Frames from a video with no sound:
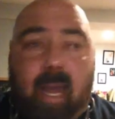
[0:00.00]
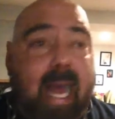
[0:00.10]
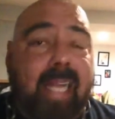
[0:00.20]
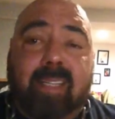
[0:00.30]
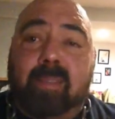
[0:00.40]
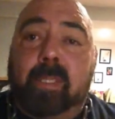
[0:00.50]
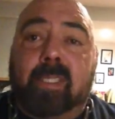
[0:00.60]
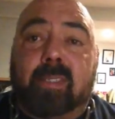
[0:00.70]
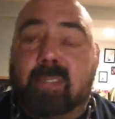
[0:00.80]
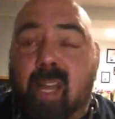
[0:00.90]
I am
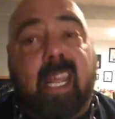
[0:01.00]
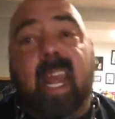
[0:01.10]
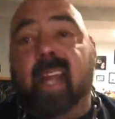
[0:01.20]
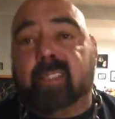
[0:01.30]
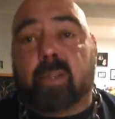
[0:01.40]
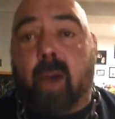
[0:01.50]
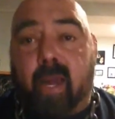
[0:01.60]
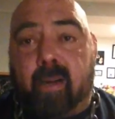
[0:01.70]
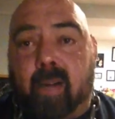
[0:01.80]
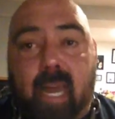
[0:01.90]
a suck-ass
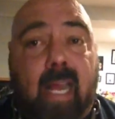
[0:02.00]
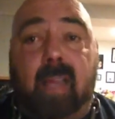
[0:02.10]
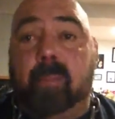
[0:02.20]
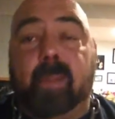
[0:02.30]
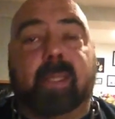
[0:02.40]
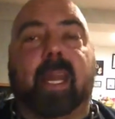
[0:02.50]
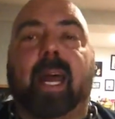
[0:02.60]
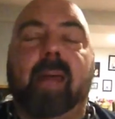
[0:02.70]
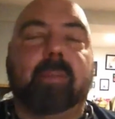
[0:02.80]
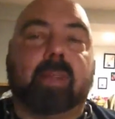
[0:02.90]
squatter. I'll admit that.
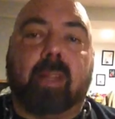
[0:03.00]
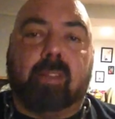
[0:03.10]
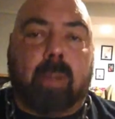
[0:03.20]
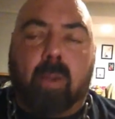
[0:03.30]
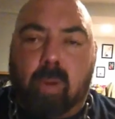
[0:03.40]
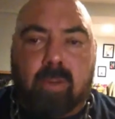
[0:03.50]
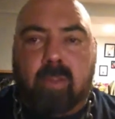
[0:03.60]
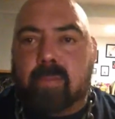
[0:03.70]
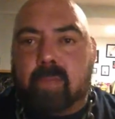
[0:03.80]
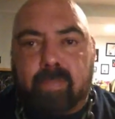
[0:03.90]
It's my
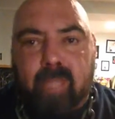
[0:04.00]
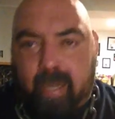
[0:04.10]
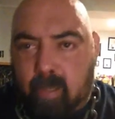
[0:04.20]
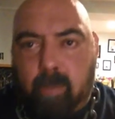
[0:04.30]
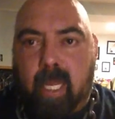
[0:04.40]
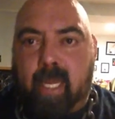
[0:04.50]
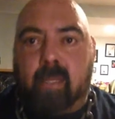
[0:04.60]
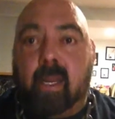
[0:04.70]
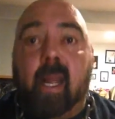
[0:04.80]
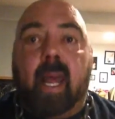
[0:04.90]
worst lift. I'm terrible at
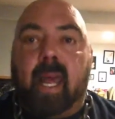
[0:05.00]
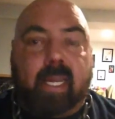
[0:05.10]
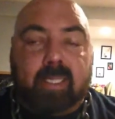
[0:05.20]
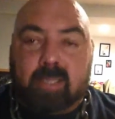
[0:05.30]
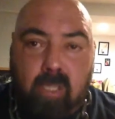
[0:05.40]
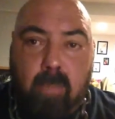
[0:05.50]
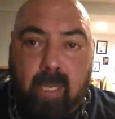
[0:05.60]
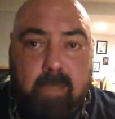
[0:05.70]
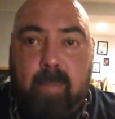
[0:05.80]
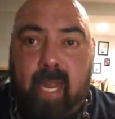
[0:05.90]
it. And I still
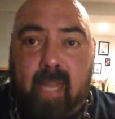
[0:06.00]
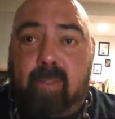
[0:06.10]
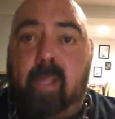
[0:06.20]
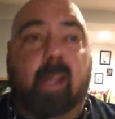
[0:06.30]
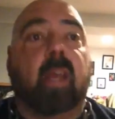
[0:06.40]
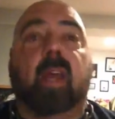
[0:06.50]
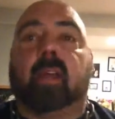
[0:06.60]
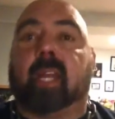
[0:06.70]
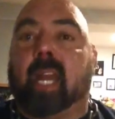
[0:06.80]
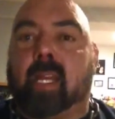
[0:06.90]
bust my ass at it.
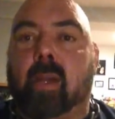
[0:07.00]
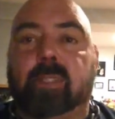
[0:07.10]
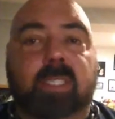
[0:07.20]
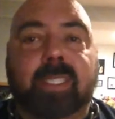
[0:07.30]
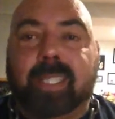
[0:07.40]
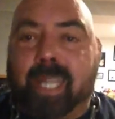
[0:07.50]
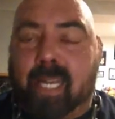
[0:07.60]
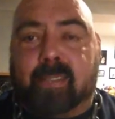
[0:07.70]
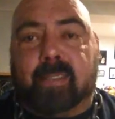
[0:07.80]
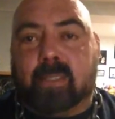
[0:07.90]
Can I coach it?
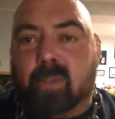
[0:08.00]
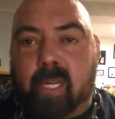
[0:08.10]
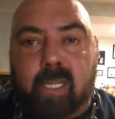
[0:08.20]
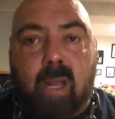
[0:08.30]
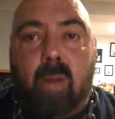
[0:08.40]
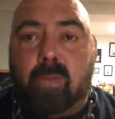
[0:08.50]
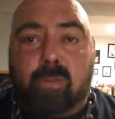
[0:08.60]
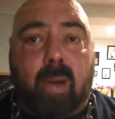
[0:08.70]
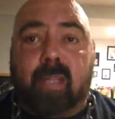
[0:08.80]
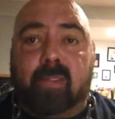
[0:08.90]
Yes. Do I know the
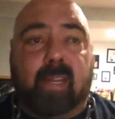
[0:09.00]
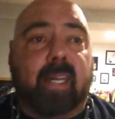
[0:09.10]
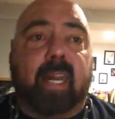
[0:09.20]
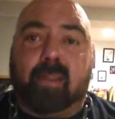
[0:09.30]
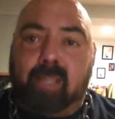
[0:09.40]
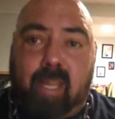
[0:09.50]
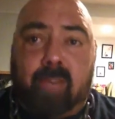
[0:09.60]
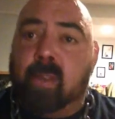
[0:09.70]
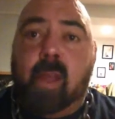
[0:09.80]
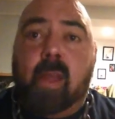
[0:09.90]
squat inside and out?
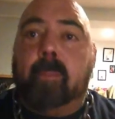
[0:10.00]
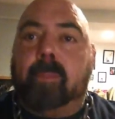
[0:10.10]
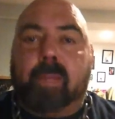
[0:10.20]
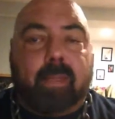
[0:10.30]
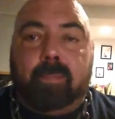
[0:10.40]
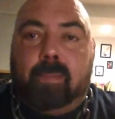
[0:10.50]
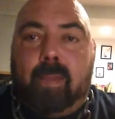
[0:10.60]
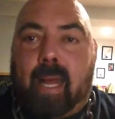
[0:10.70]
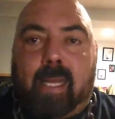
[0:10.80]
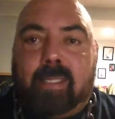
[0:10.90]
Yes.
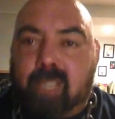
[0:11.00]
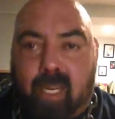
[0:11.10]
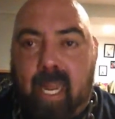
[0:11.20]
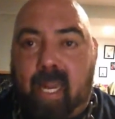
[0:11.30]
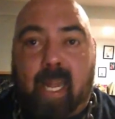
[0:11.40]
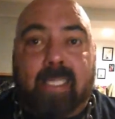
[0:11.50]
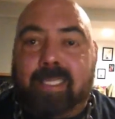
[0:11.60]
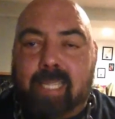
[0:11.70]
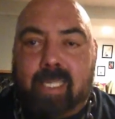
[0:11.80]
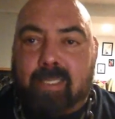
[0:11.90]
I suck at it.
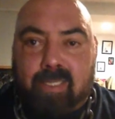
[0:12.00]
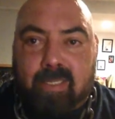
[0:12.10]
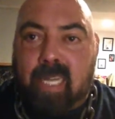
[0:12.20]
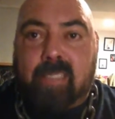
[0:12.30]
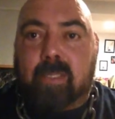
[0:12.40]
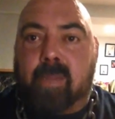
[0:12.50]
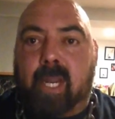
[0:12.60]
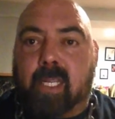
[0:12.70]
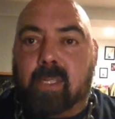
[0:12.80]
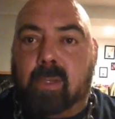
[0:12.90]
It's just not something
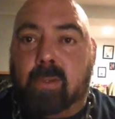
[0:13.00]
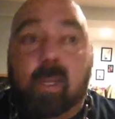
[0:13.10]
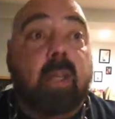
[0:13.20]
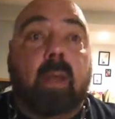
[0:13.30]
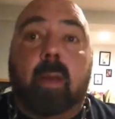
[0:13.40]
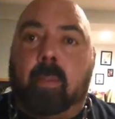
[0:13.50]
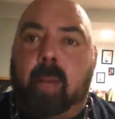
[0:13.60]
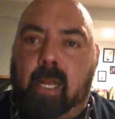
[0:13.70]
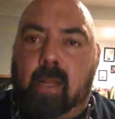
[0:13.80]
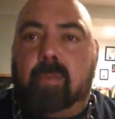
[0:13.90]
I can do.
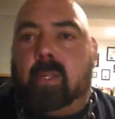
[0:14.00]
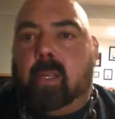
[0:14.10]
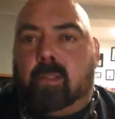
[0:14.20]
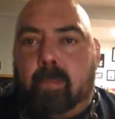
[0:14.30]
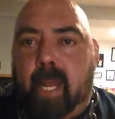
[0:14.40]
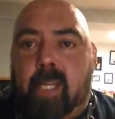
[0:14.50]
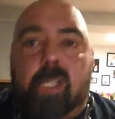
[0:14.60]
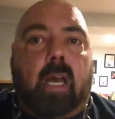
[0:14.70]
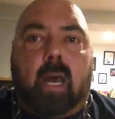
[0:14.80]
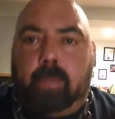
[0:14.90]
My lift is the
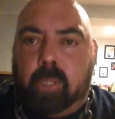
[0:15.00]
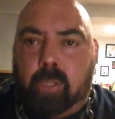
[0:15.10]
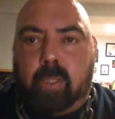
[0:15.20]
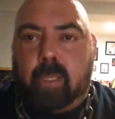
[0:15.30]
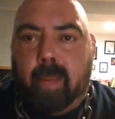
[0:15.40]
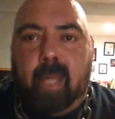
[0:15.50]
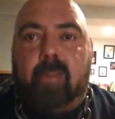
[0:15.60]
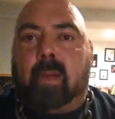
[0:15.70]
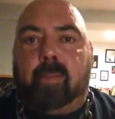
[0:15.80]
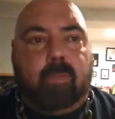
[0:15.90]
bench. I'm good on the bench.